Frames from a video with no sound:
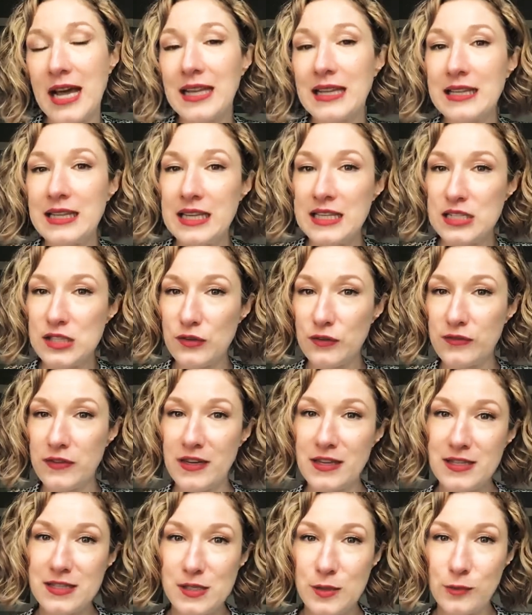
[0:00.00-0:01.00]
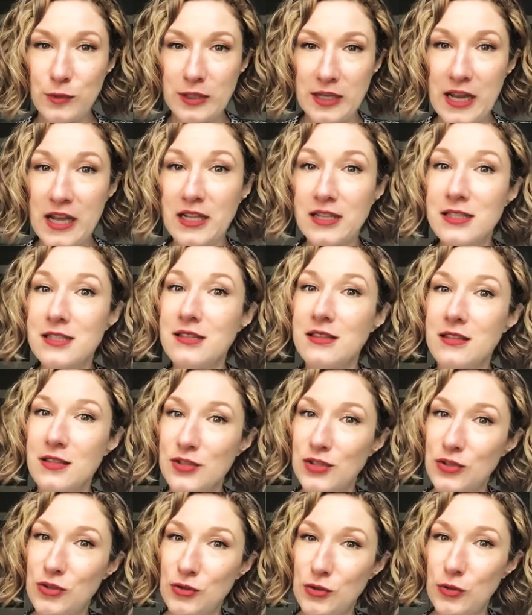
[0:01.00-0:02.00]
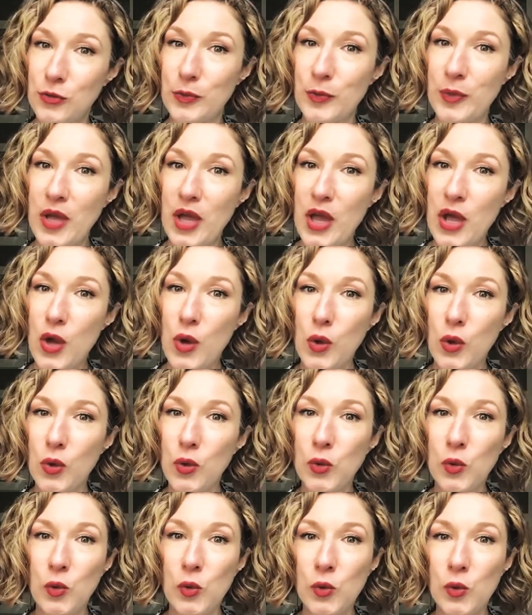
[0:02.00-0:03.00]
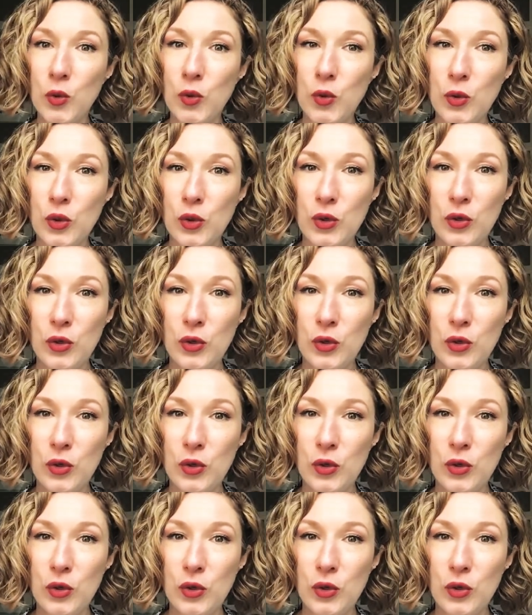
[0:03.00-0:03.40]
unless you find someone else in this group who